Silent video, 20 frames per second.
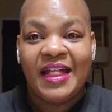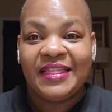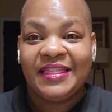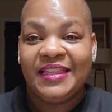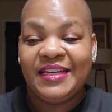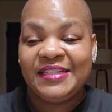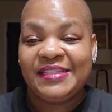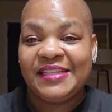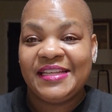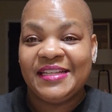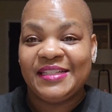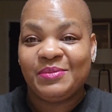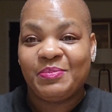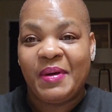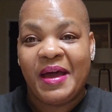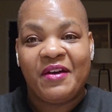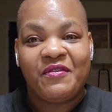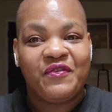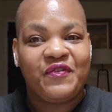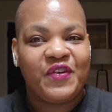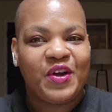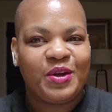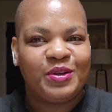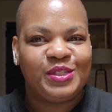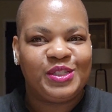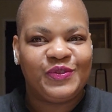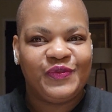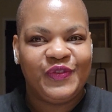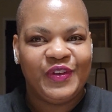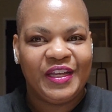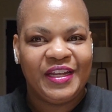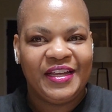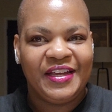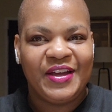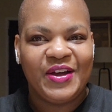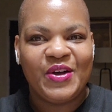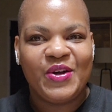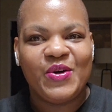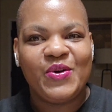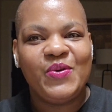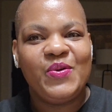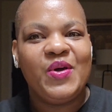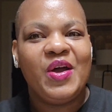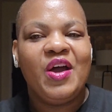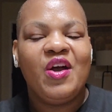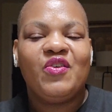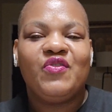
This is my first video